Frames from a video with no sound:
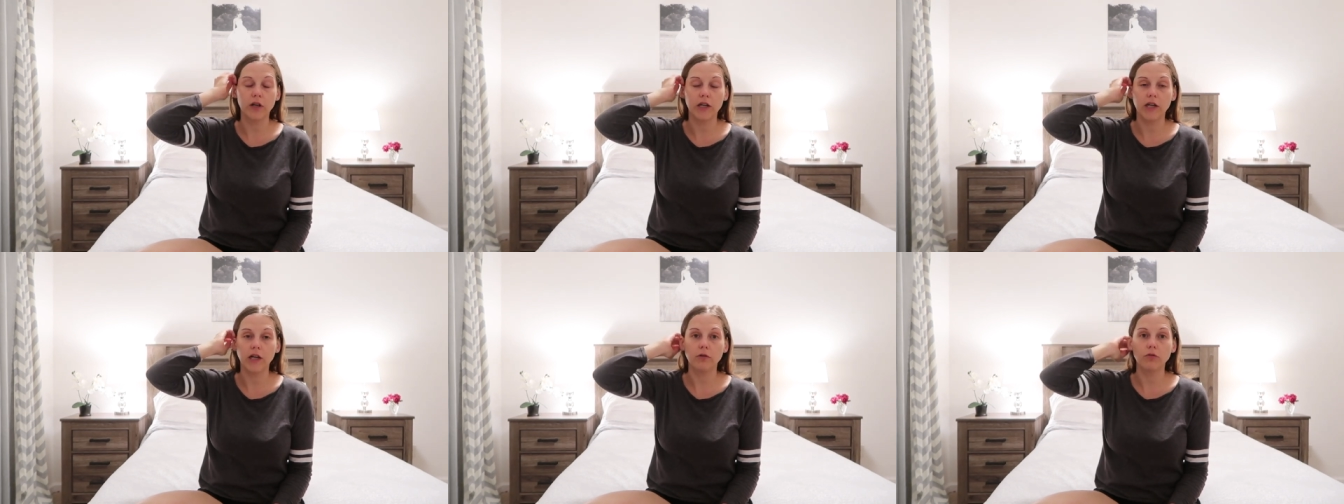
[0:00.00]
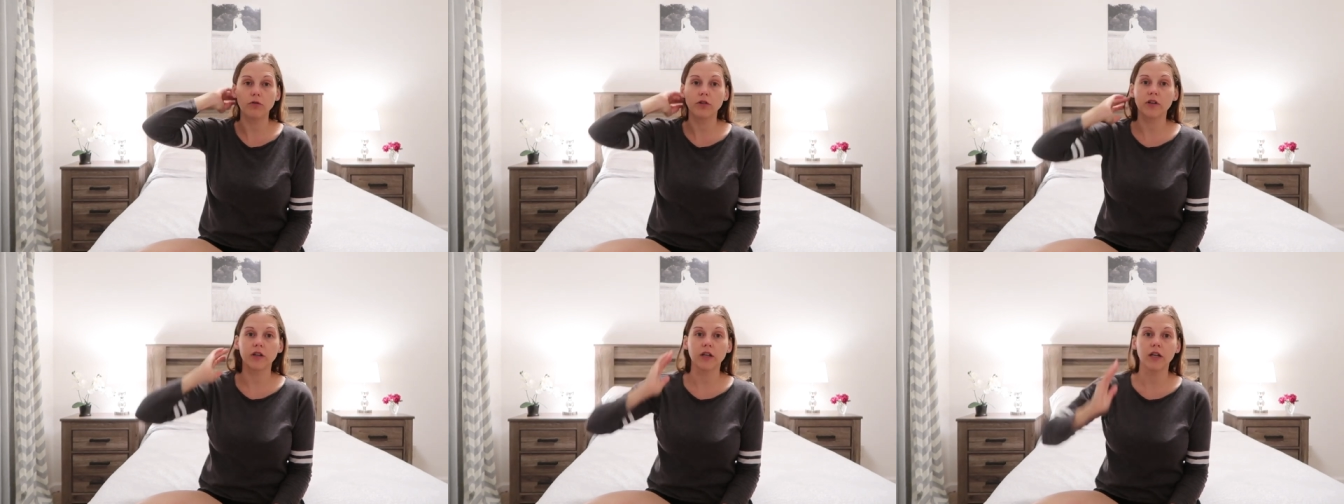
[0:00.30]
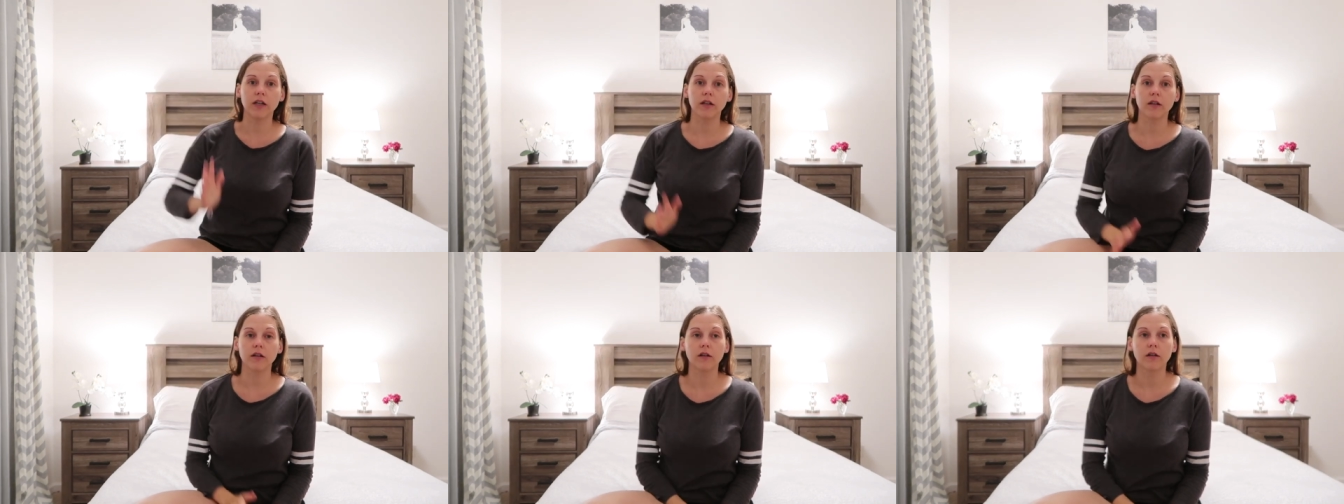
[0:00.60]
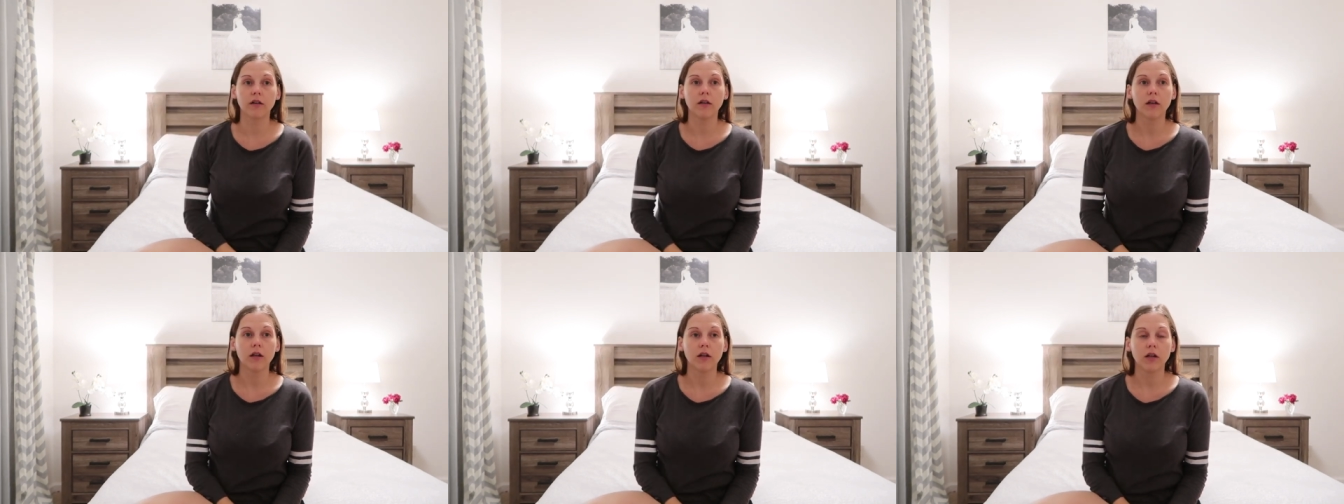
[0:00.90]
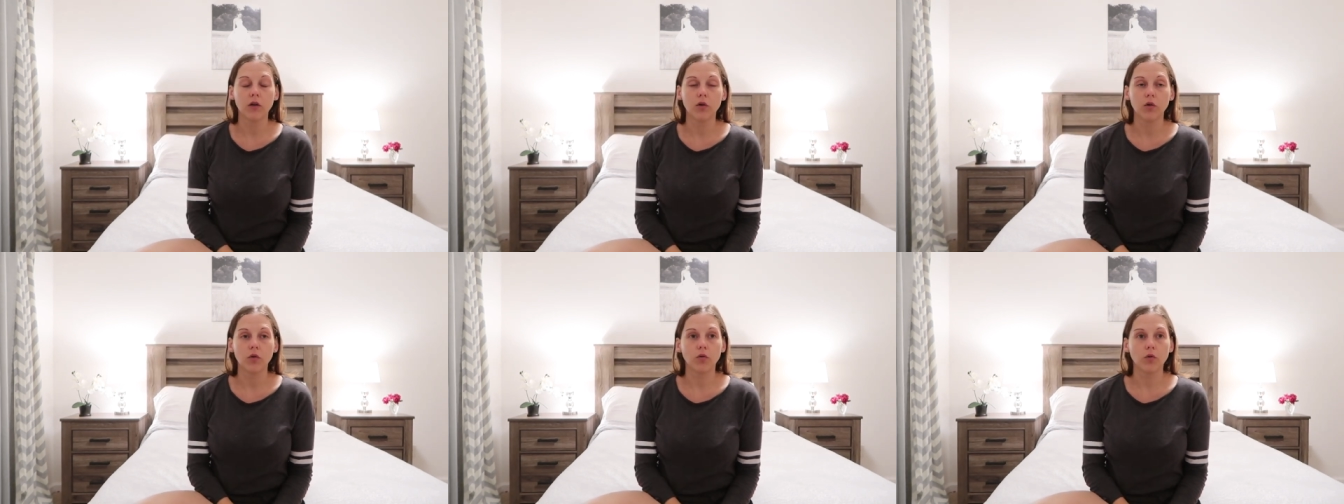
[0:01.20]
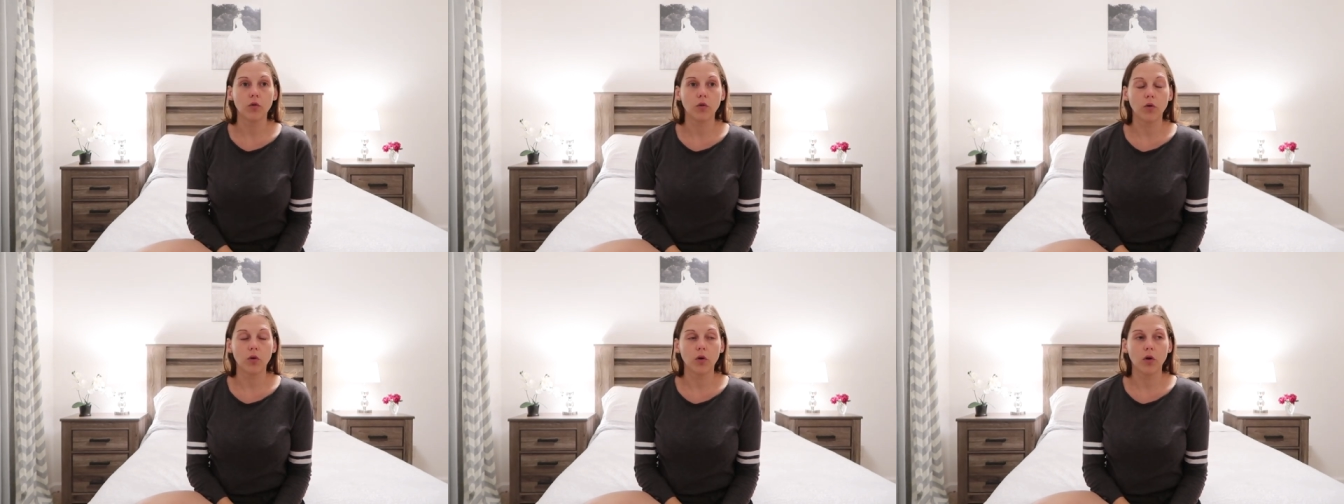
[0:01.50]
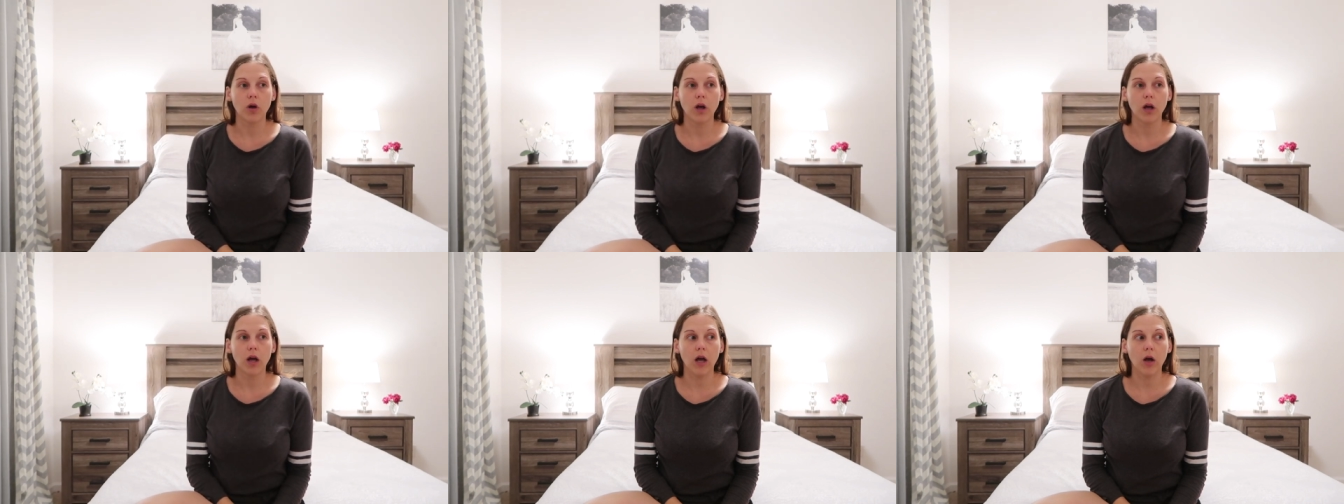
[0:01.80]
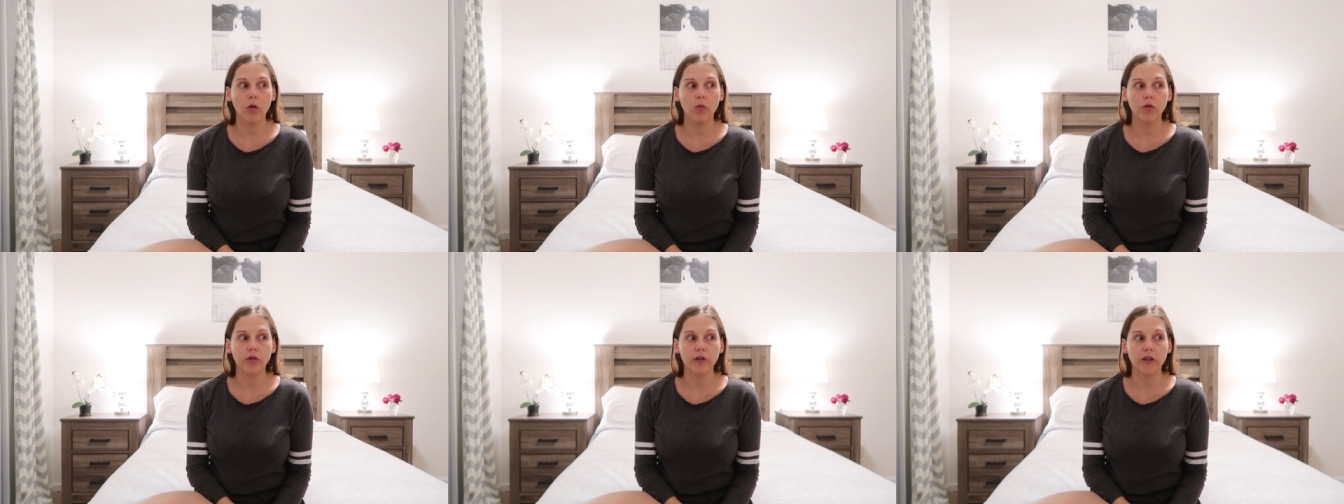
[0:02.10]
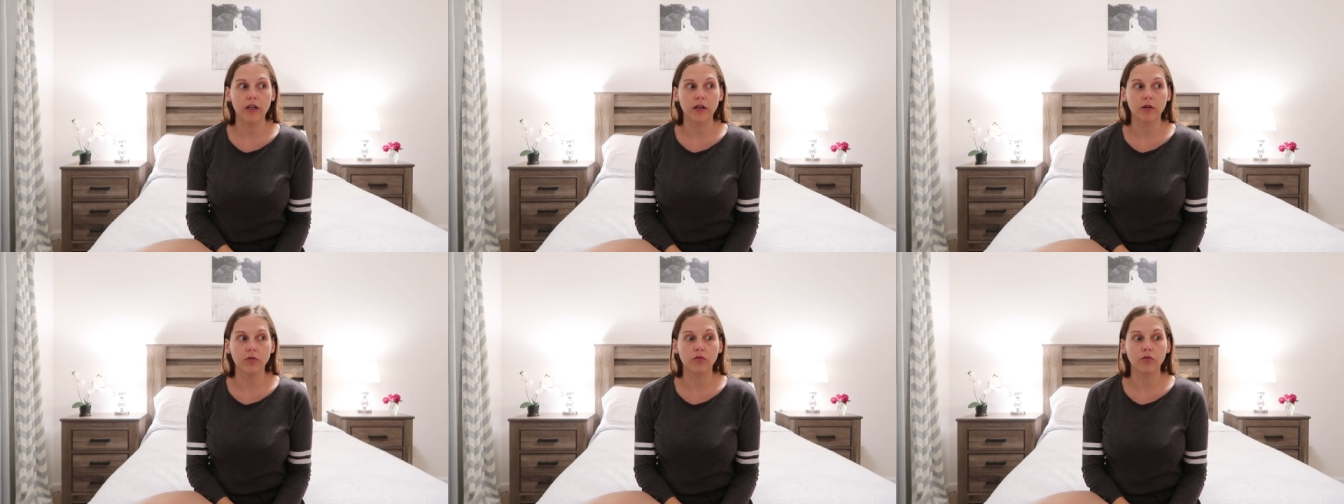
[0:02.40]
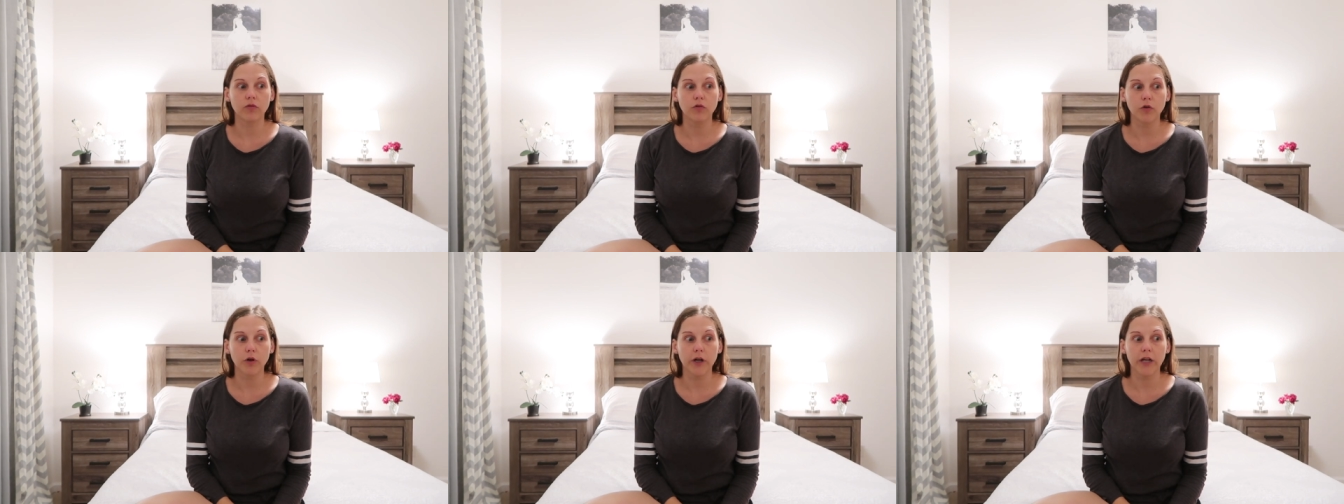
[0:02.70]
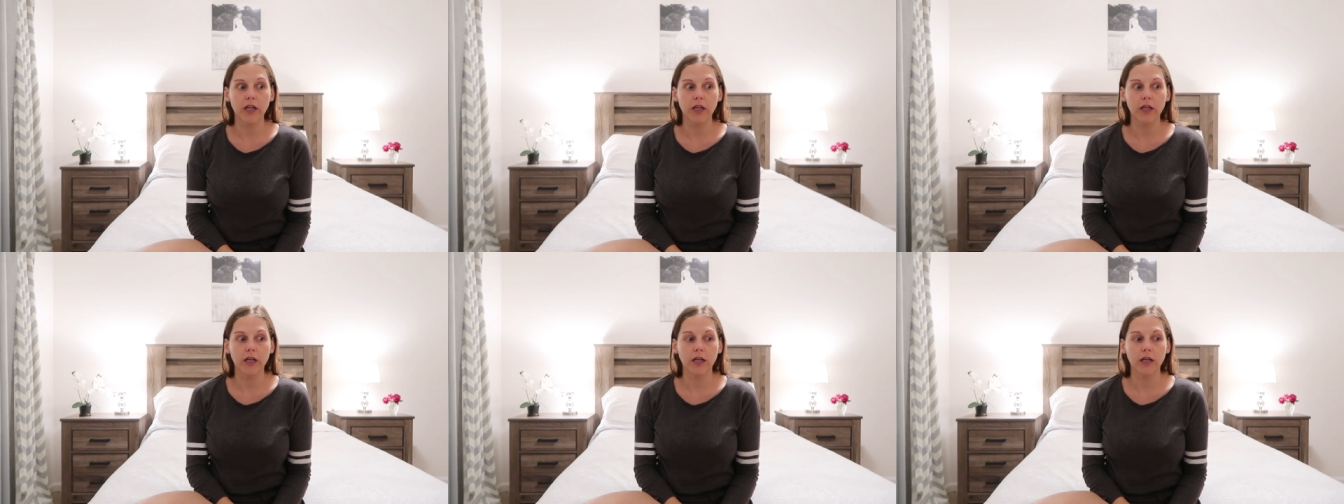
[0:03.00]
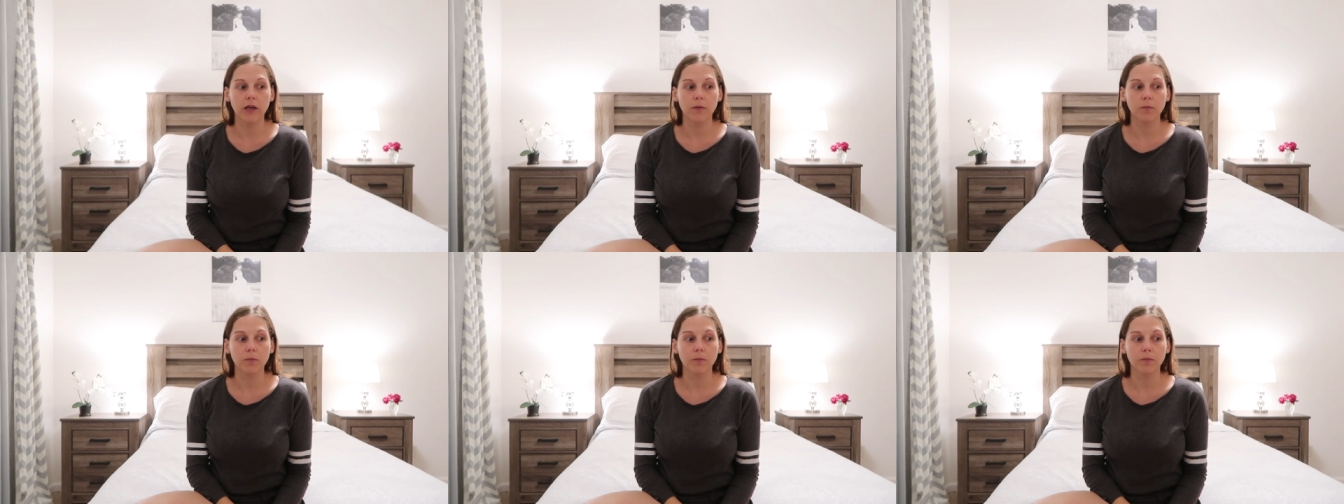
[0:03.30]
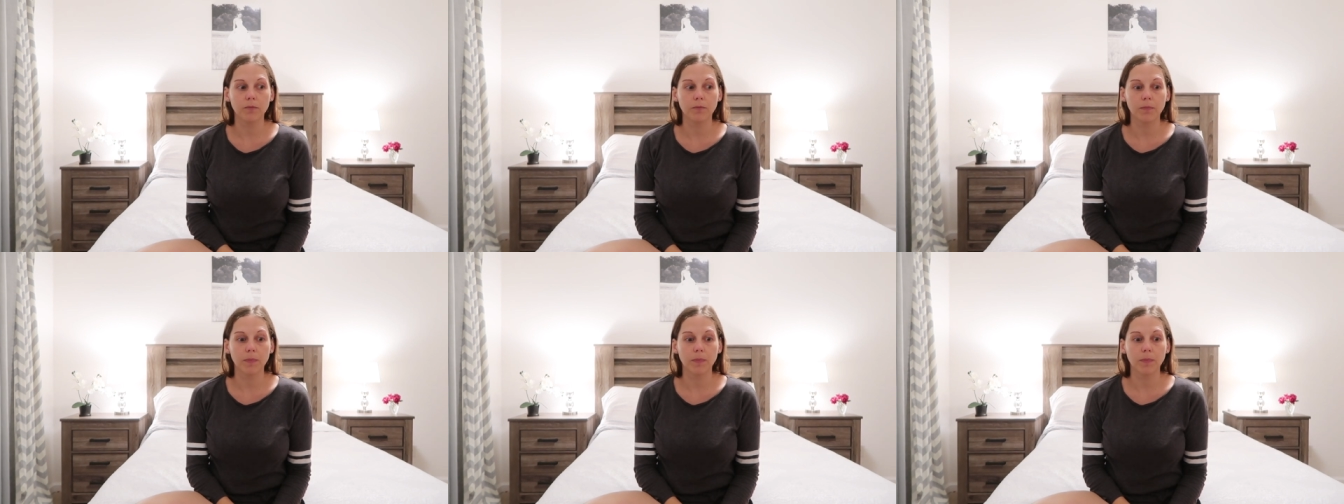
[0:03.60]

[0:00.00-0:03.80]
and I was getting I was getting really